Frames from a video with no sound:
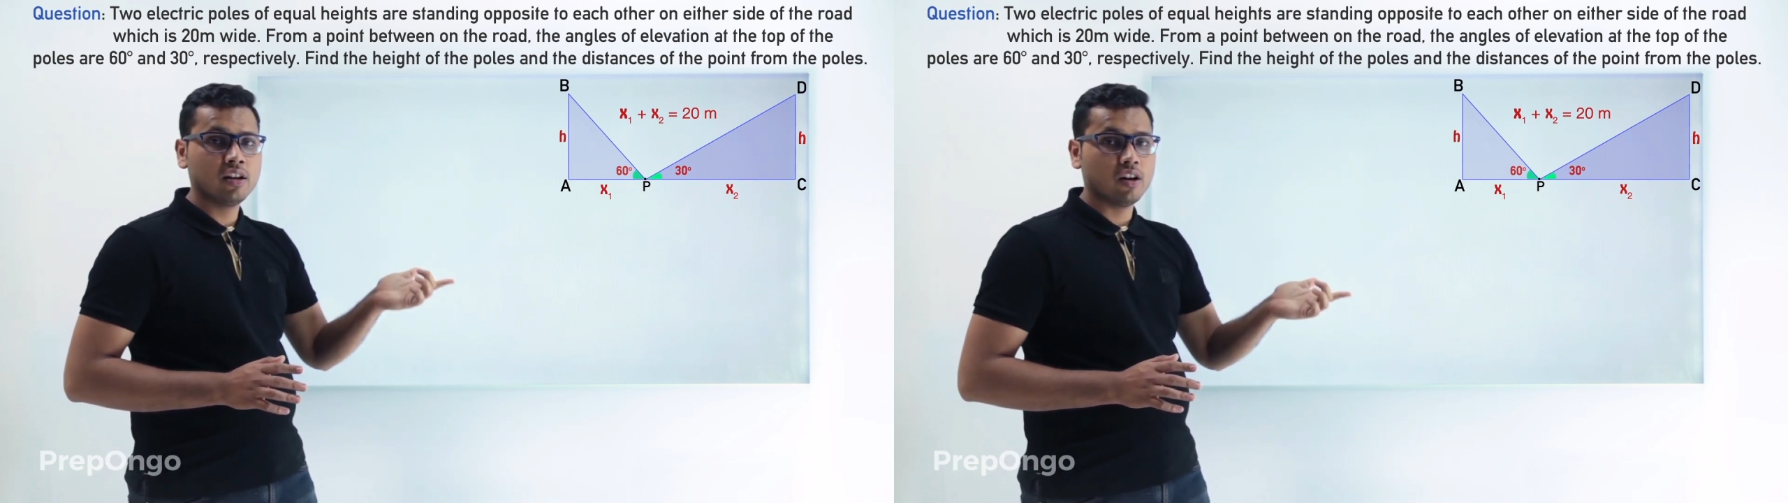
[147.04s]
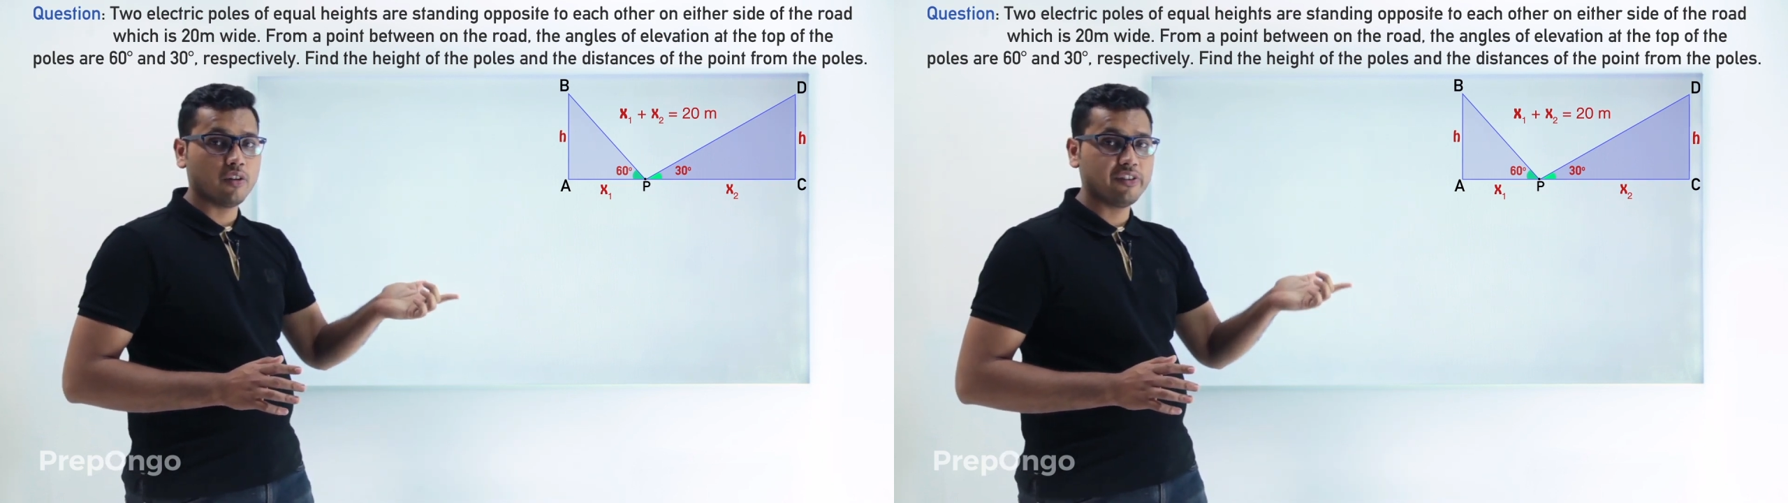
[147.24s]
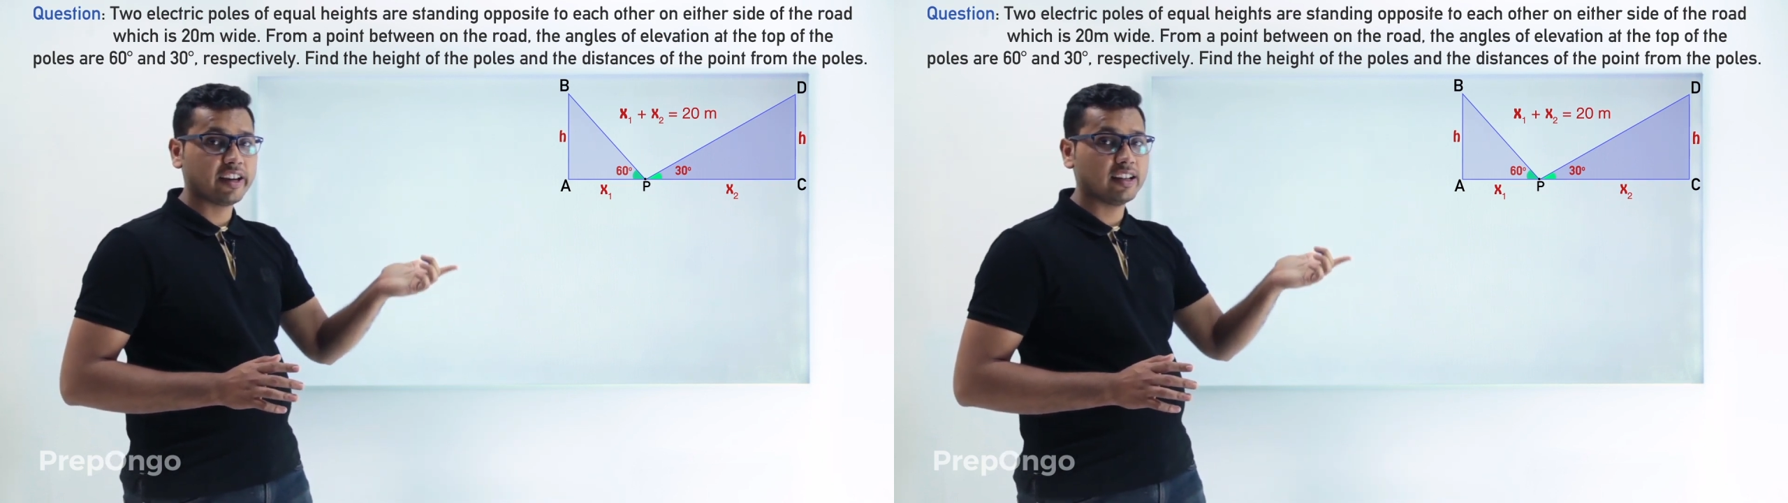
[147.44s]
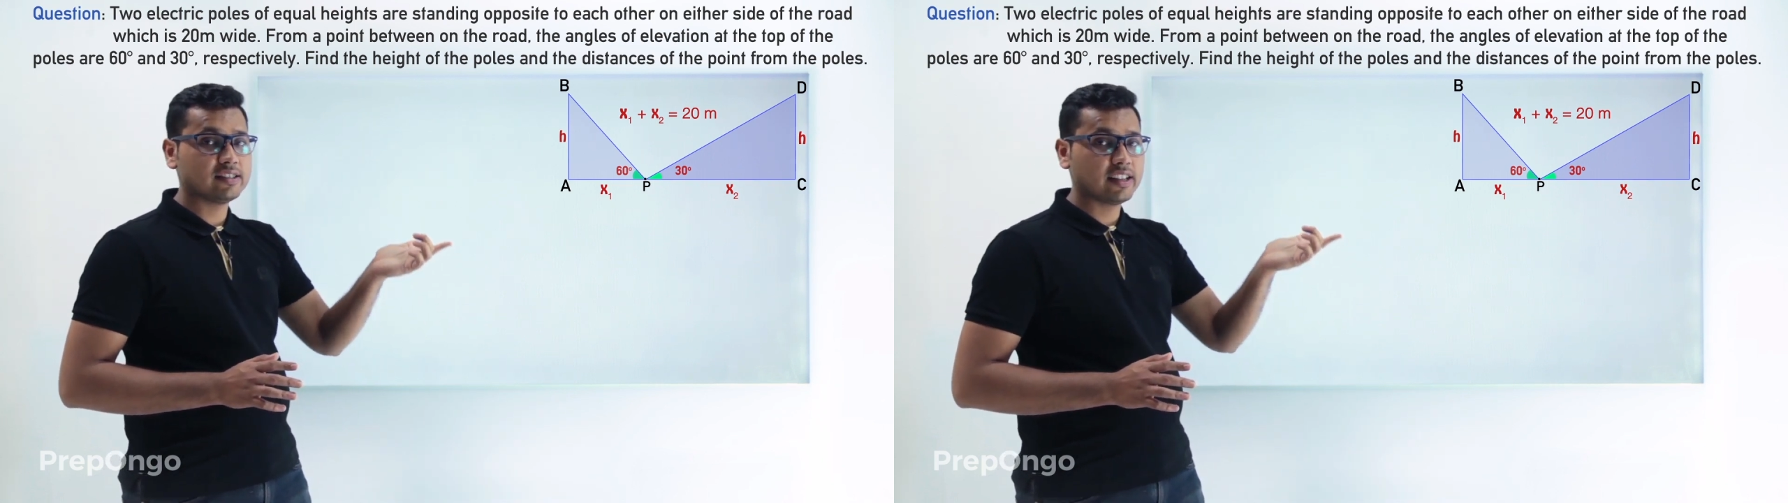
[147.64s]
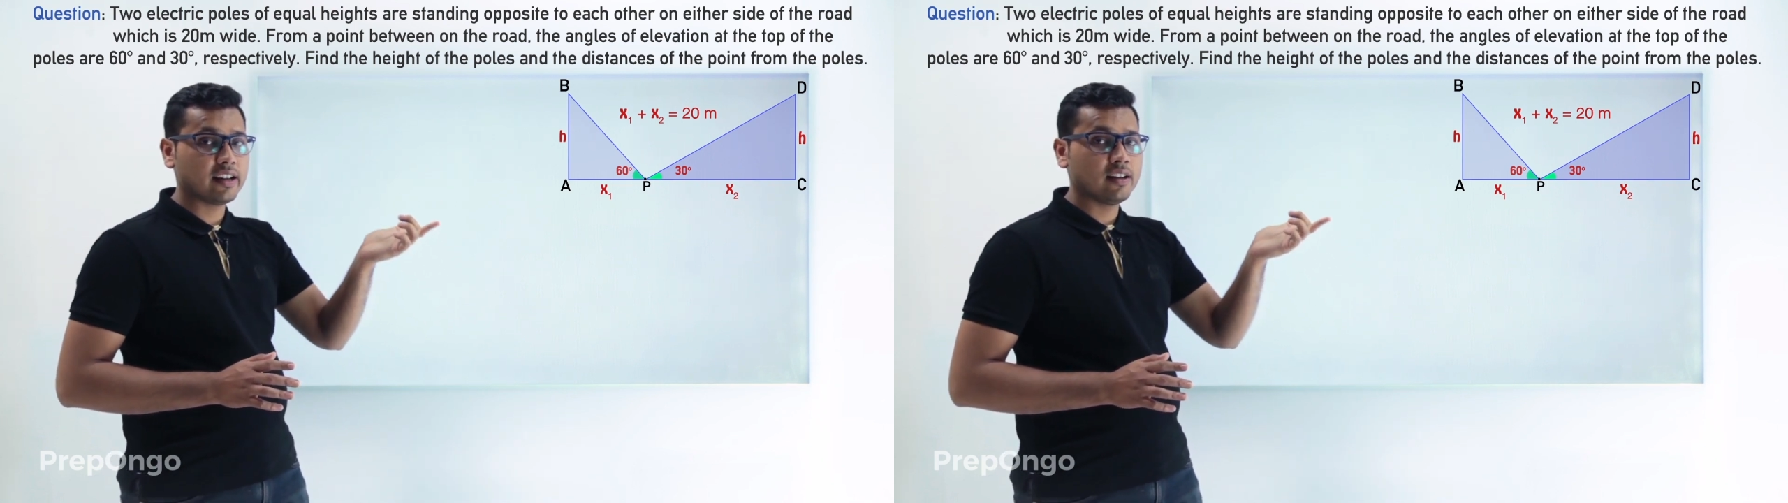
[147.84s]
or we can
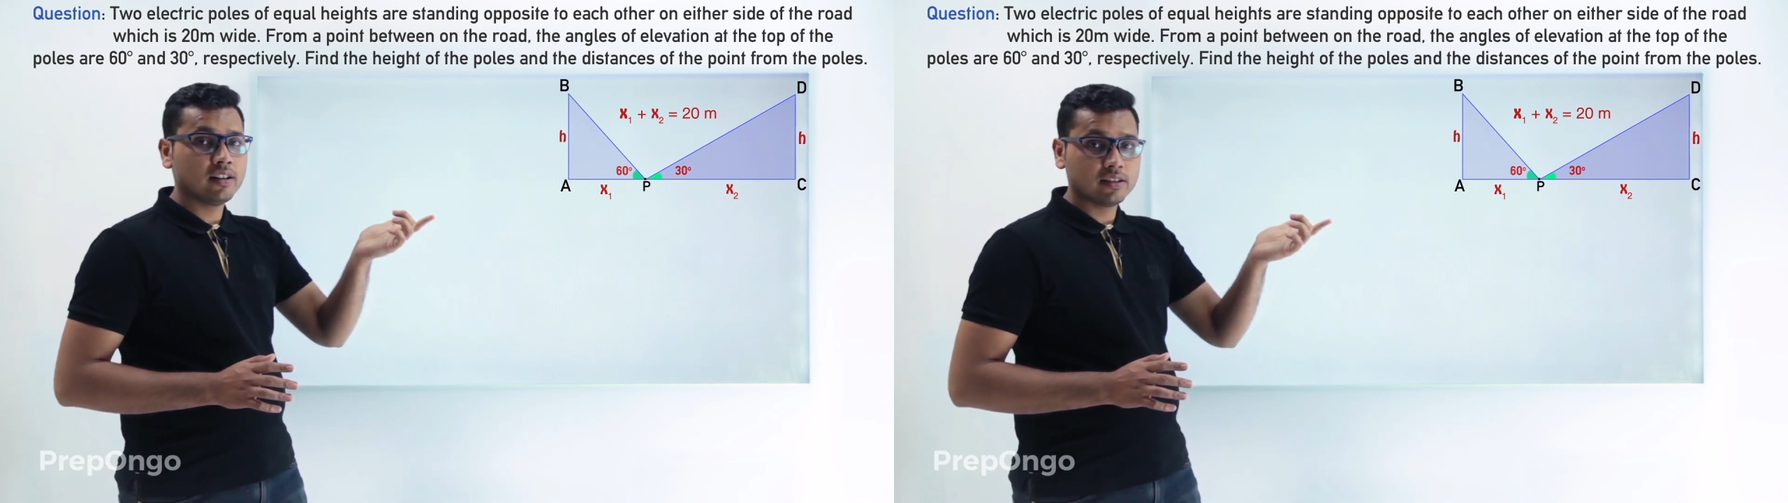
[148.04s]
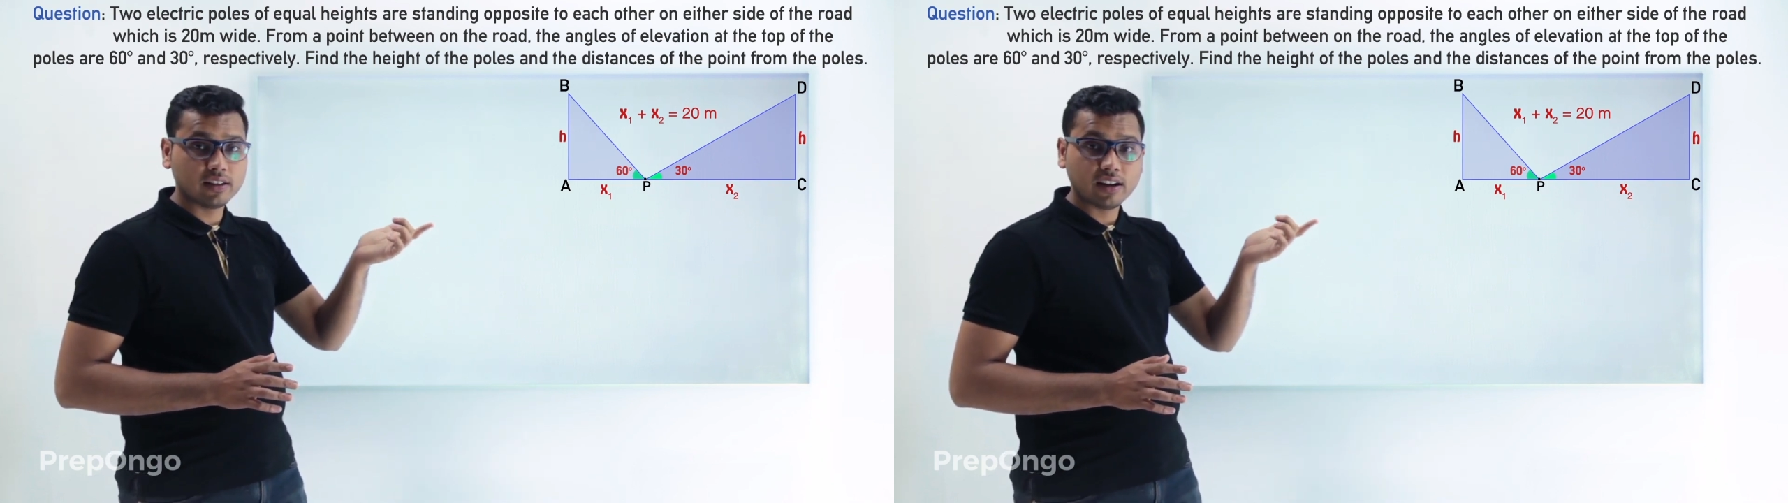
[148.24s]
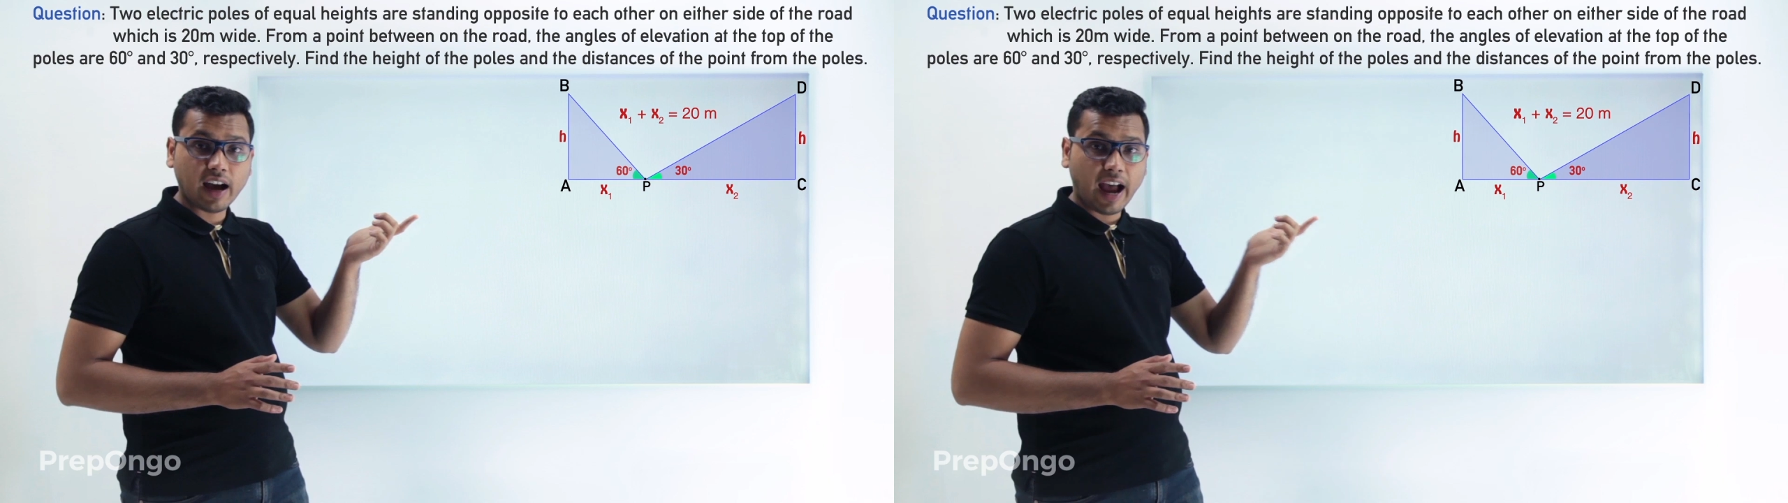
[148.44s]
say the